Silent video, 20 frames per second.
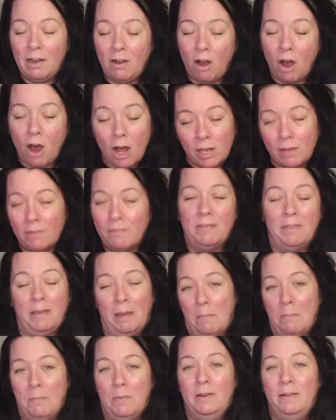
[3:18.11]
all of
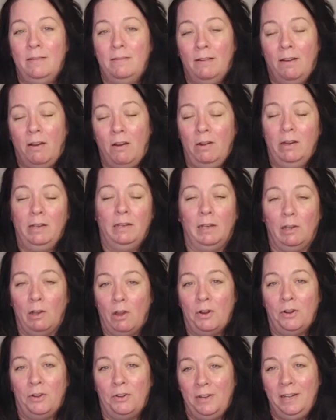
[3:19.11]
them are in the
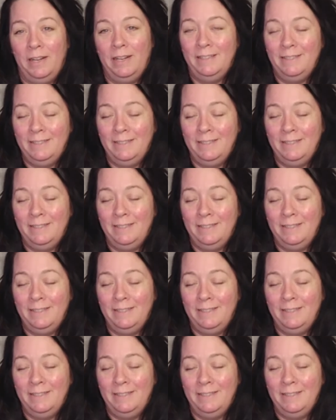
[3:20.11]
laundry.